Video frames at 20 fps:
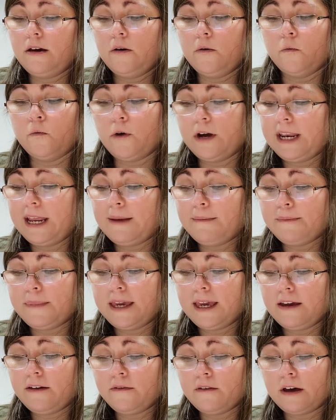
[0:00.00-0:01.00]
Would it
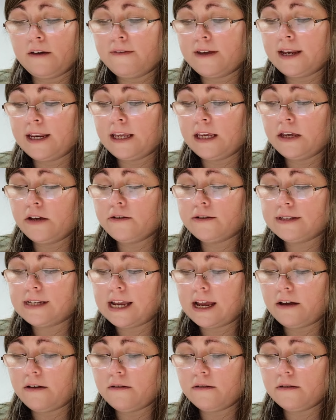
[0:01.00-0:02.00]
be of any use
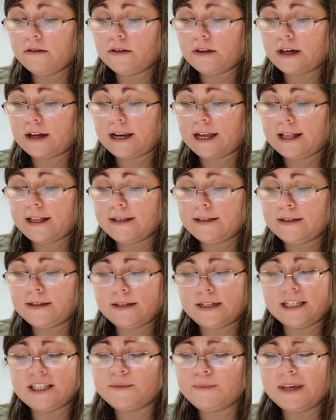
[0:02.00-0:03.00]
now, thought Alice,
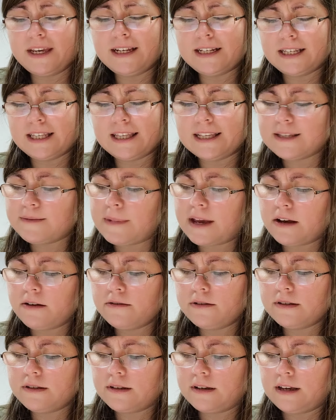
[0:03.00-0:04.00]
to speak to this
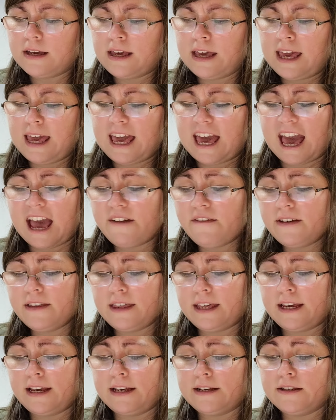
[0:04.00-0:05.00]
mouse?
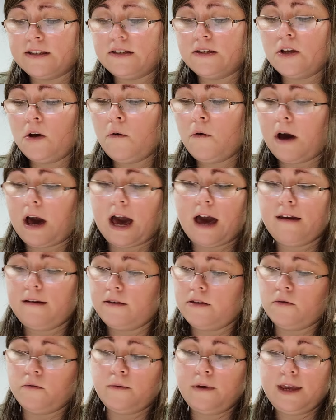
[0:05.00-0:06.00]
Everything is so out of
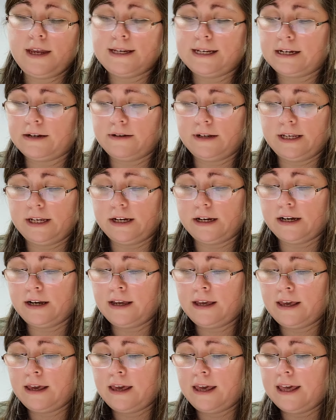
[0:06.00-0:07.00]
the way down here
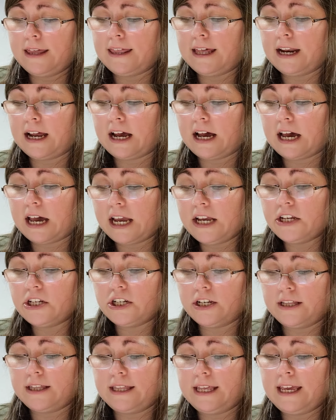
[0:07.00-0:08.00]
that I
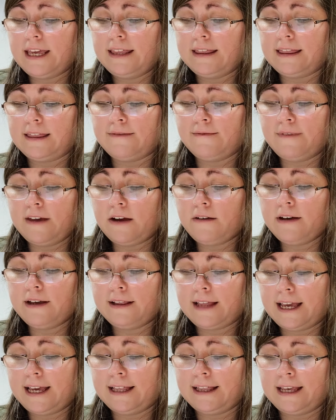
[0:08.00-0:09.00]
should think very
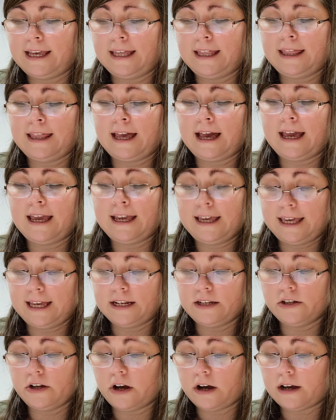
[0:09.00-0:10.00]
likely it can
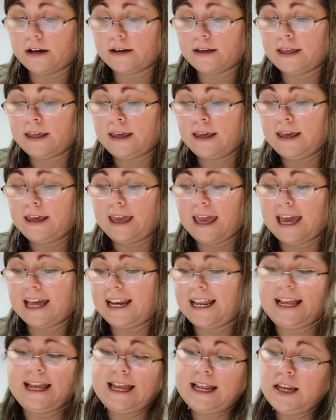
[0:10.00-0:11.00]
talk.
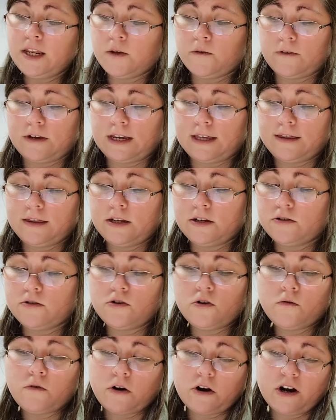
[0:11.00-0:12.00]
At any rate, there's
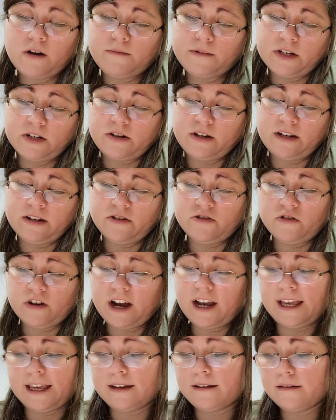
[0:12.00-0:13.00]
no harm to, in
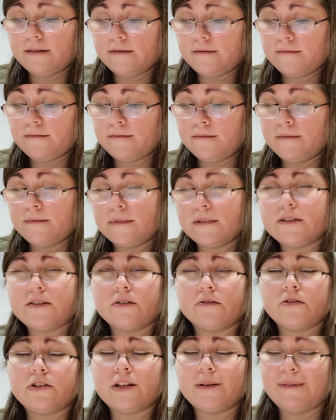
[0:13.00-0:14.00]
trying.
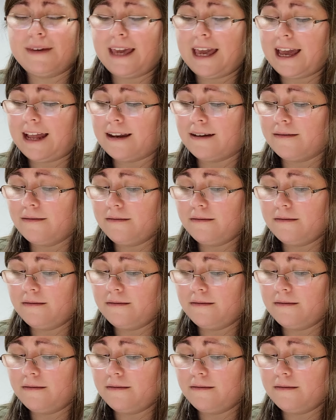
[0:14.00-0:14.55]
So she began.